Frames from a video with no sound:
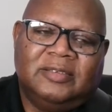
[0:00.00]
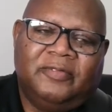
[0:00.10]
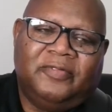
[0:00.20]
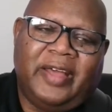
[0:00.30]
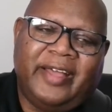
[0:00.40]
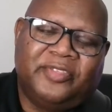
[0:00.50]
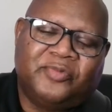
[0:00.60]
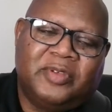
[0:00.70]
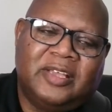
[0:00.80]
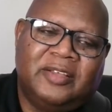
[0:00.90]
flat
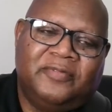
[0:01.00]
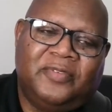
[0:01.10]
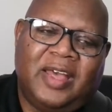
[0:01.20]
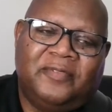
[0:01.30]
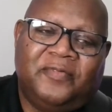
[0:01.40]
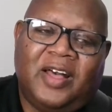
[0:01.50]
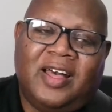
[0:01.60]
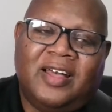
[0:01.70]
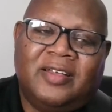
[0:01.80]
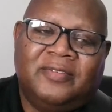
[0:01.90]
3, flat
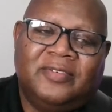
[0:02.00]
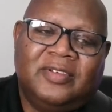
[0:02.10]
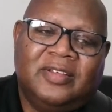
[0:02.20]
5.